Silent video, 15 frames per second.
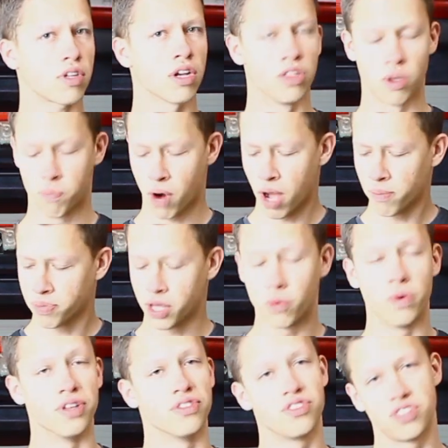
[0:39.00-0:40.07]
The problem that
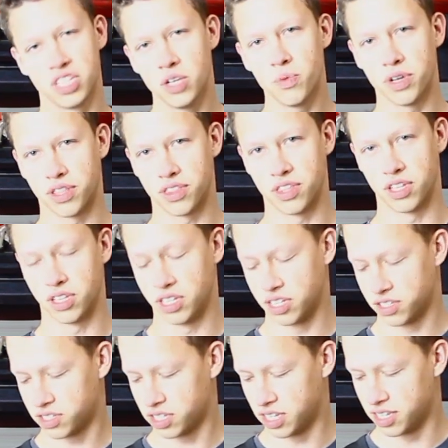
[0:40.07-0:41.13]
we see with
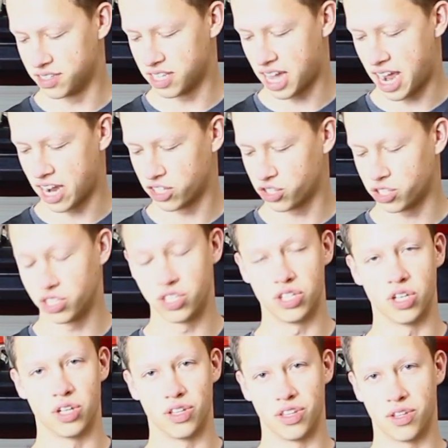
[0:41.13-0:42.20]
these is
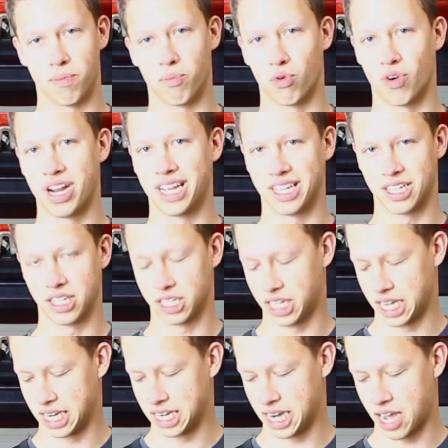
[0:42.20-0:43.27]
actually the brake
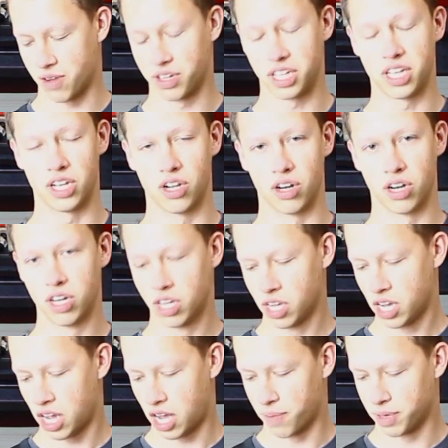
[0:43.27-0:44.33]
light down here.
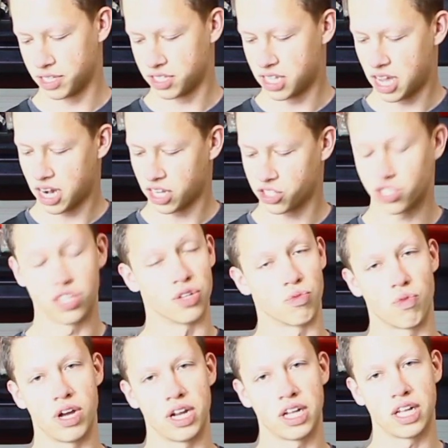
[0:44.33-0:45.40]
And it's not actually the
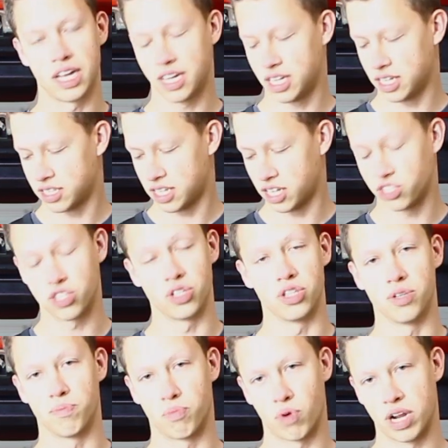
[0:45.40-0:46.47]
running light, it's actually
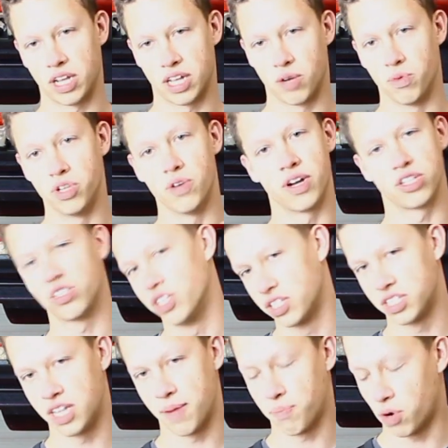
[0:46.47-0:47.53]
the brake light when you actually
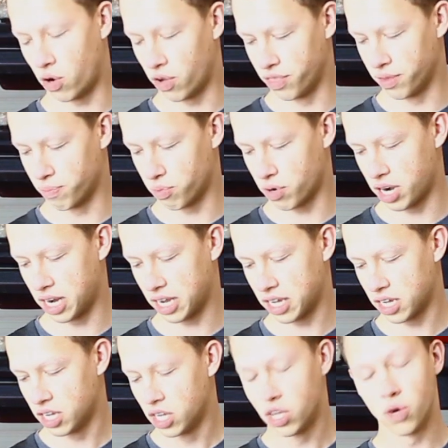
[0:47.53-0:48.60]
step on the brake.
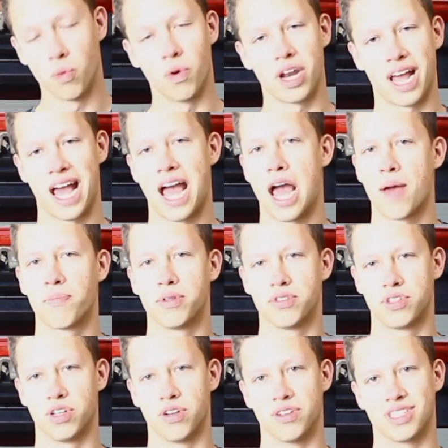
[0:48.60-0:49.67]
What
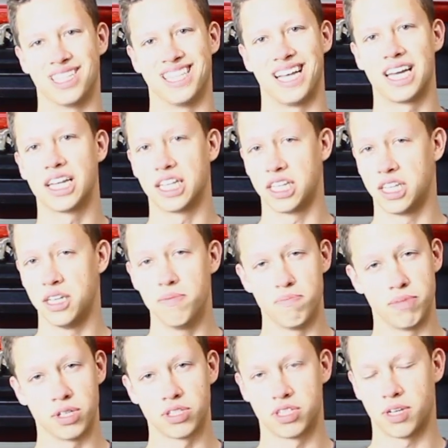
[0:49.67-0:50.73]
happens here is a lot of heat
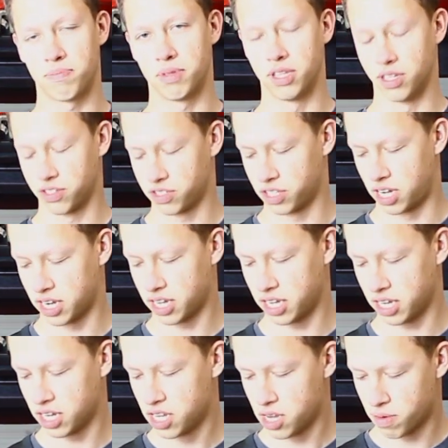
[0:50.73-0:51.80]
builds up in this
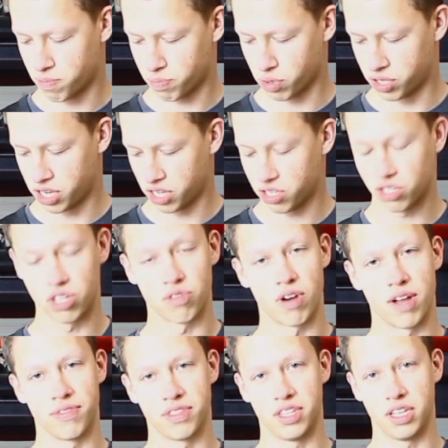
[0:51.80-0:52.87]
socket, particularly
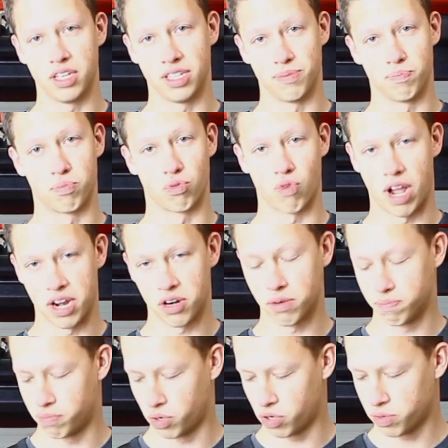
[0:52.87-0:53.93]
around the brighter
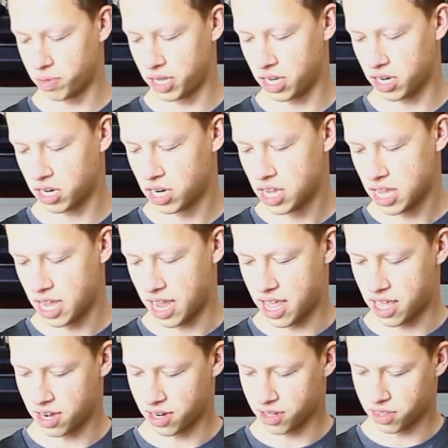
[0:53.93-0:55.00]
bulb here,
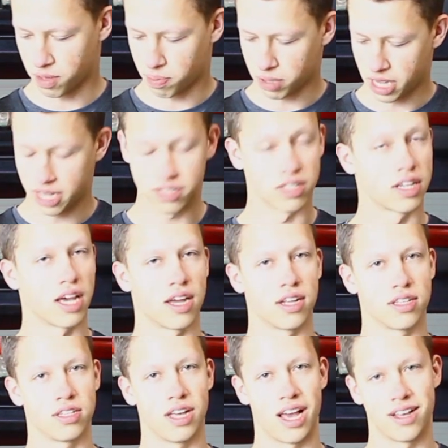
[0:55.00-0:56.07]
and the plastic
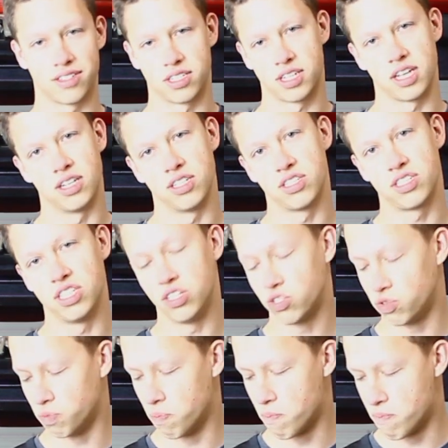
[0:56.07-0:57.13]
has a tendency
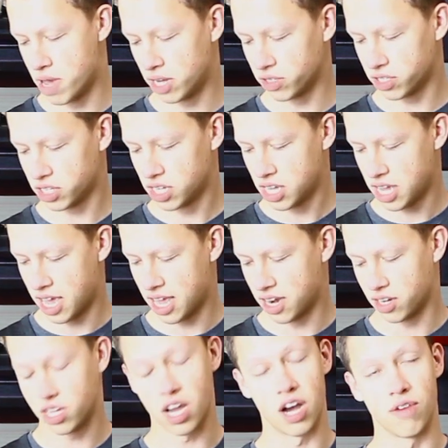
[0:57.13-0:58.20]
to melt
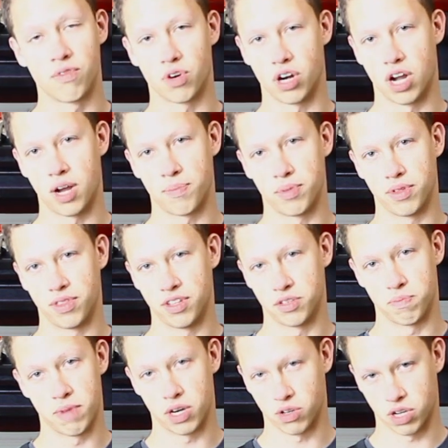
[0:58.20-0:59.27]
and cover up
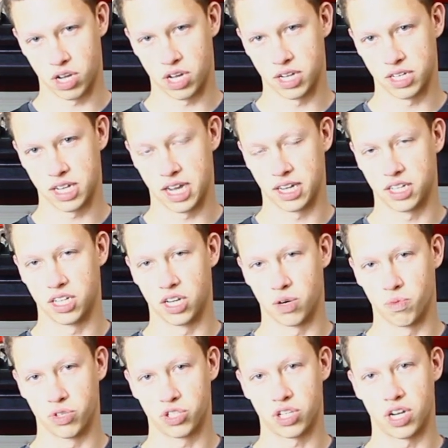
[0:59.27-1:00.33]
this metal contact here,
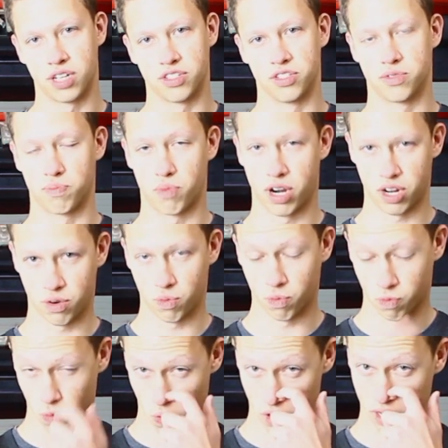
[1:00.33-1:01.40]
which causes brake
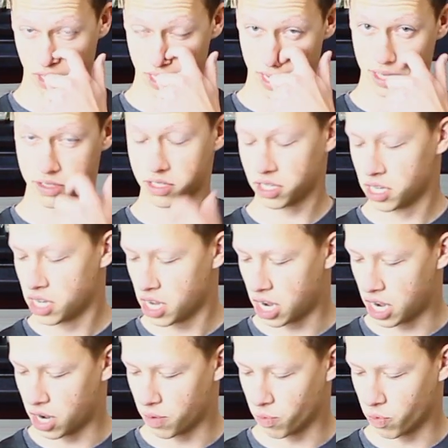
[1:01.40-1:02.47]
warning lights
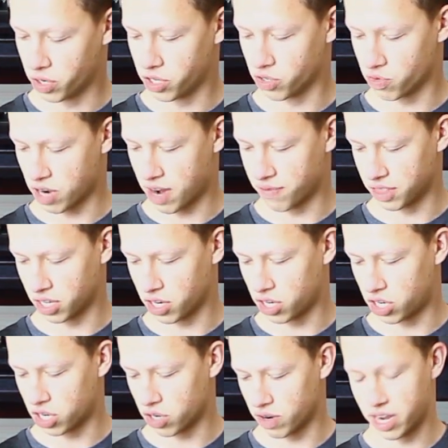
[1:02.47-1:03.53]
when you're driving the
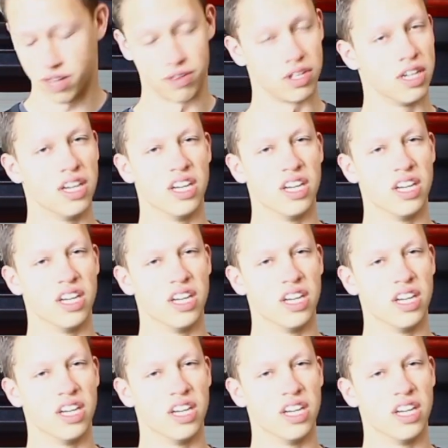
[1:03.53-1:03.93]
car around.